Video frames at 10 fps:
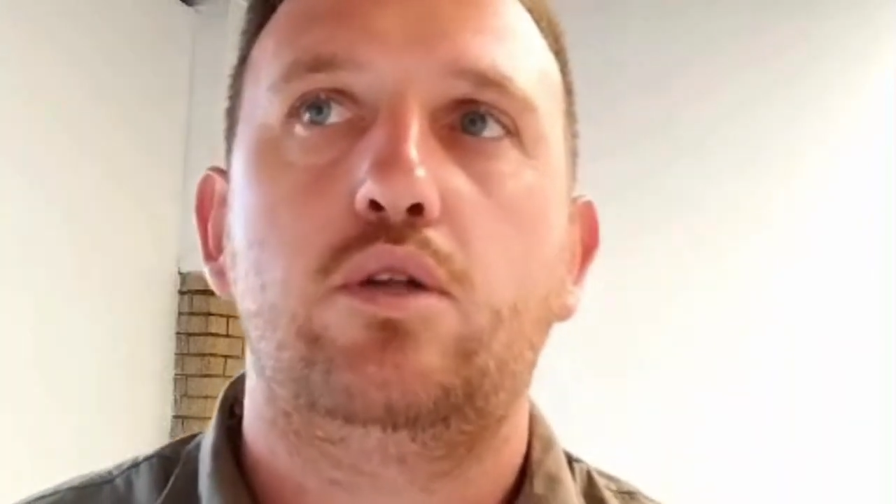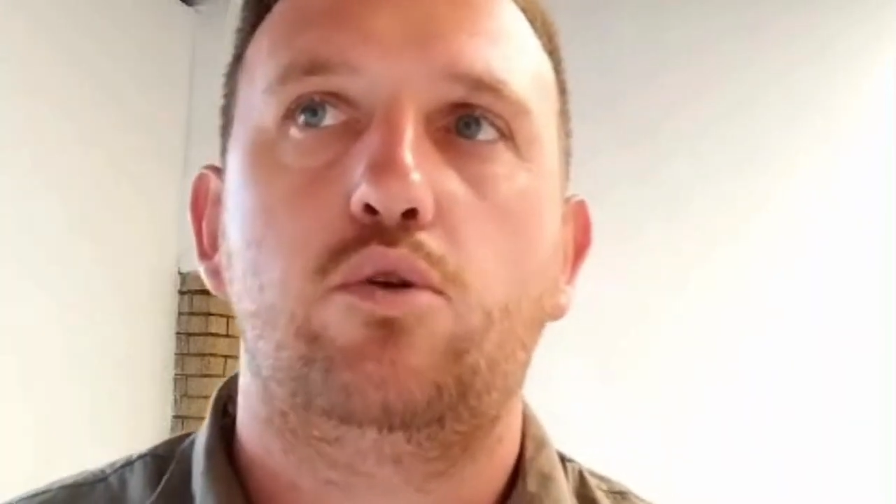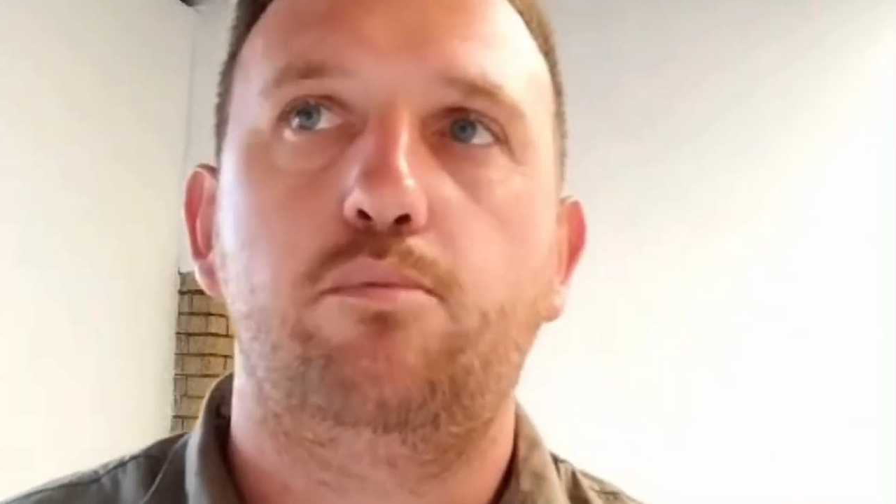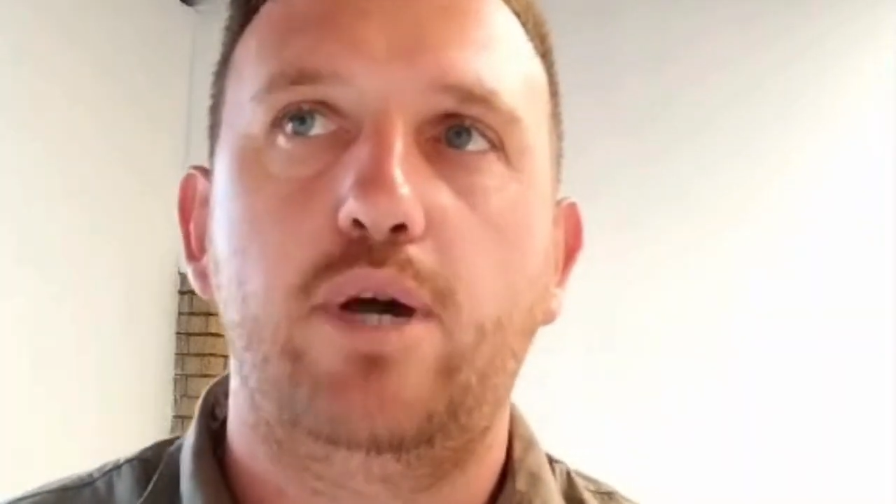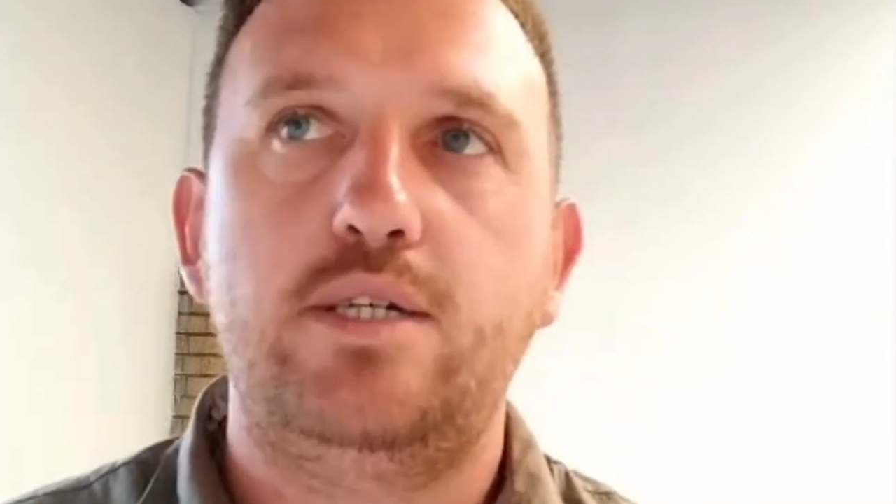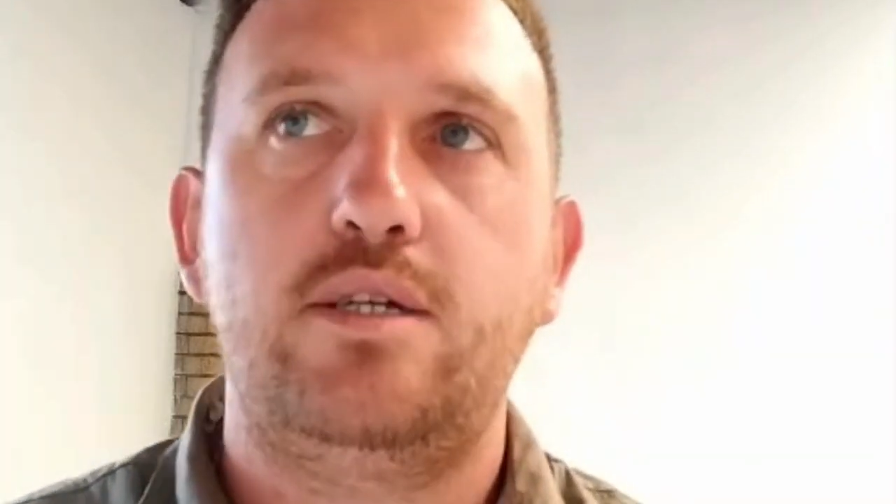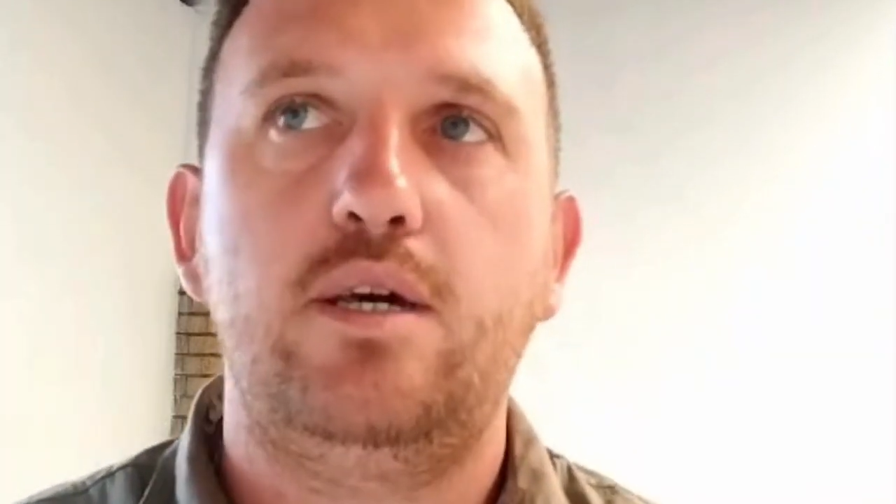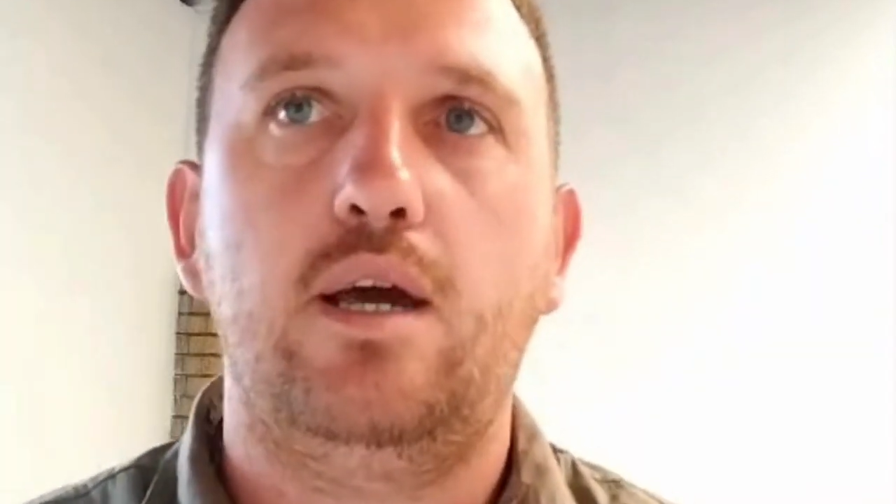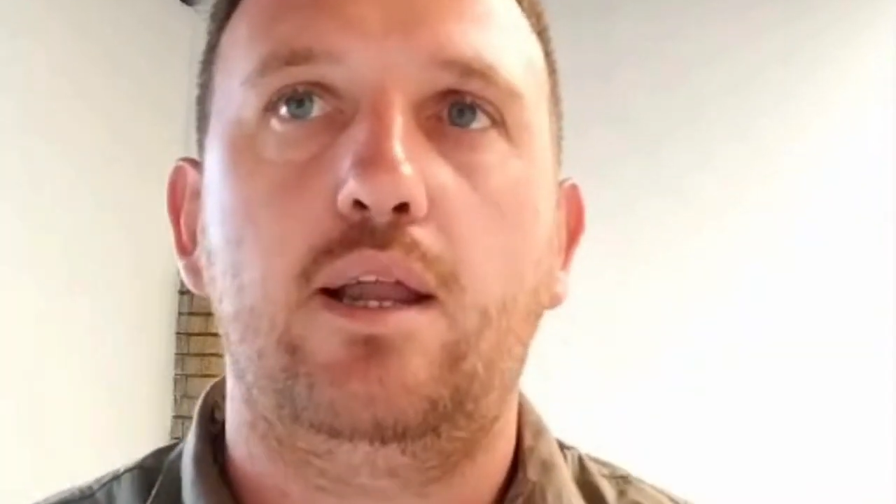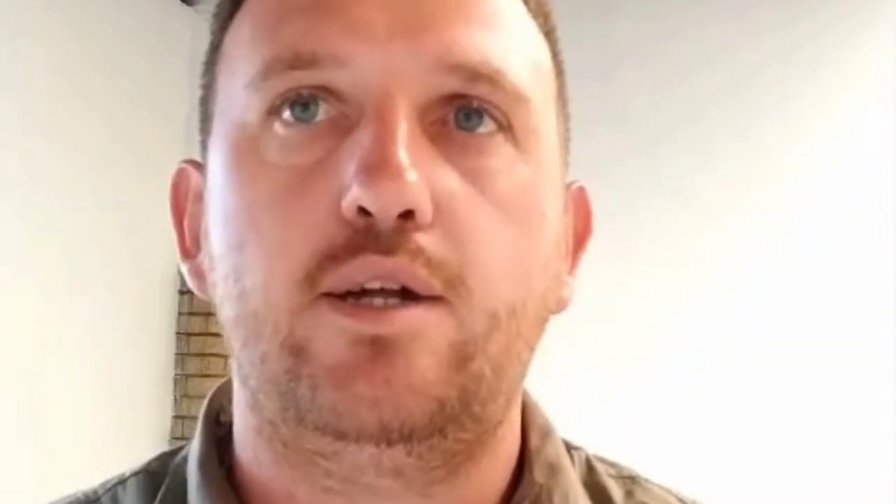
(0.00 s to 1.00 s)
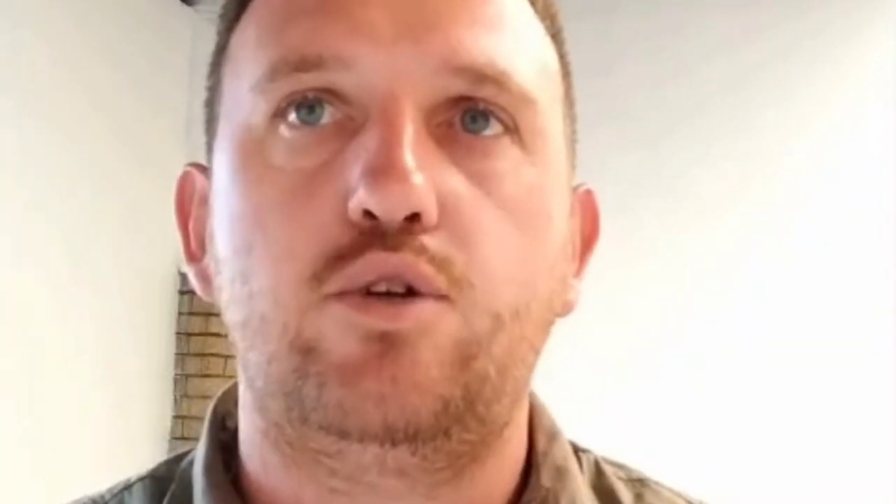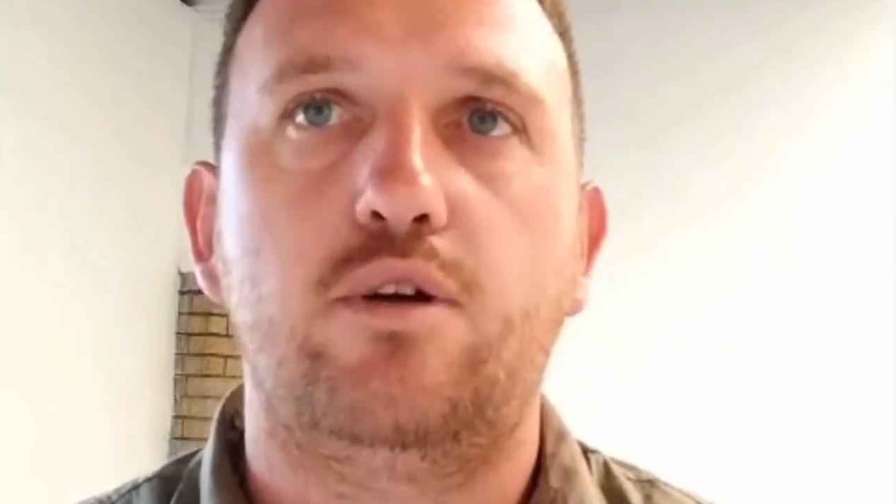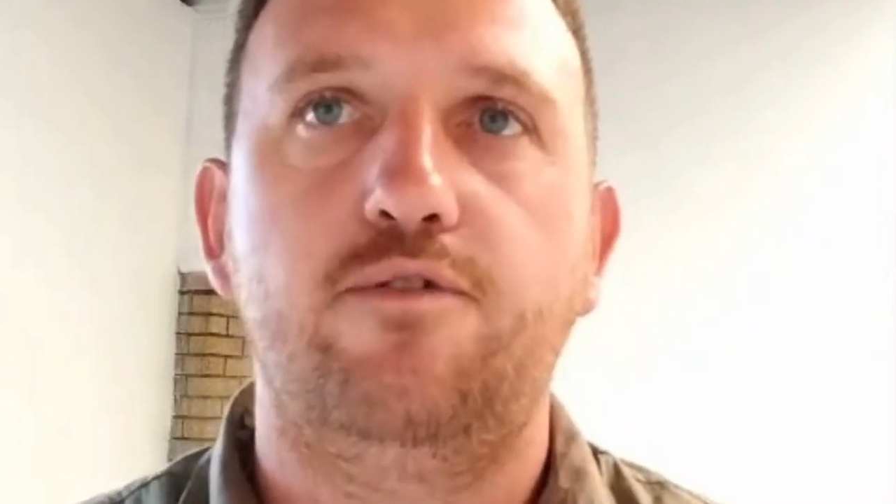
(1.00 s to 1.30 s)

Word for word: domestic electric